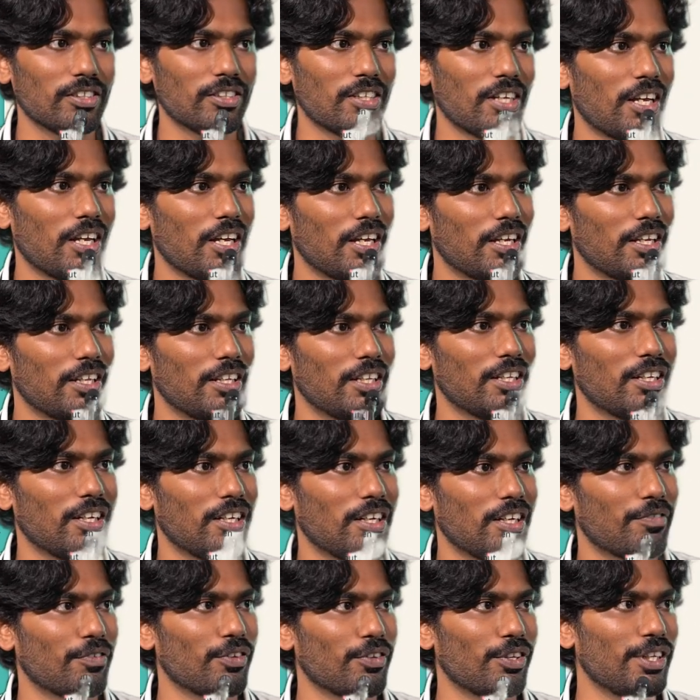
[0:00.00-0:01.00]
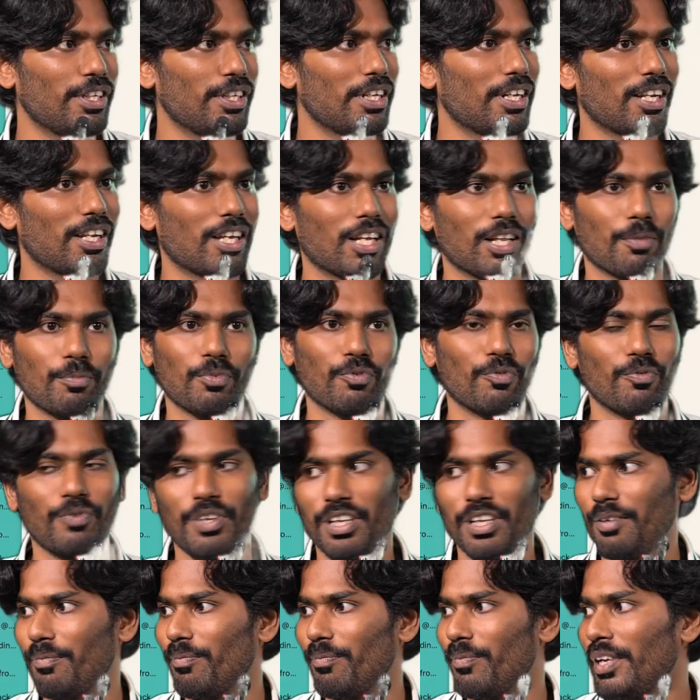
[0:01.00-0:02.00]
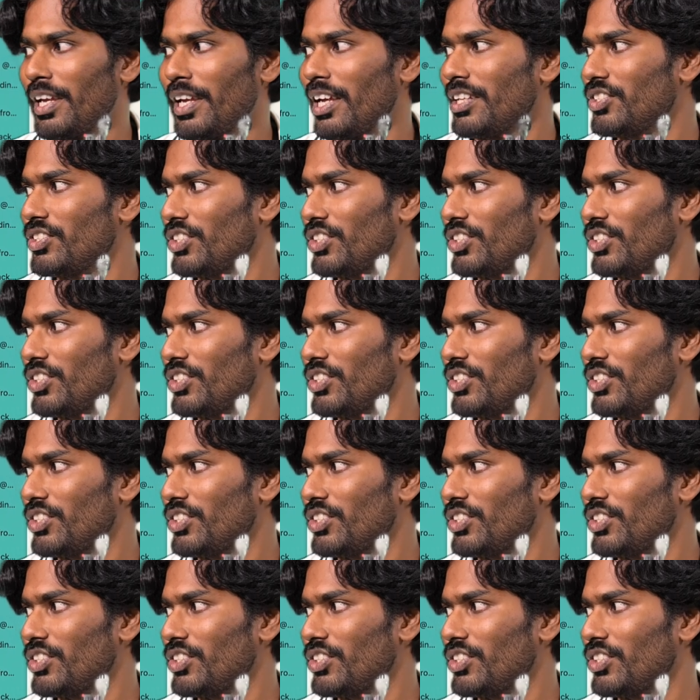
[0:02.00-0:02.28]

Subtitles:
And if you need any help, me and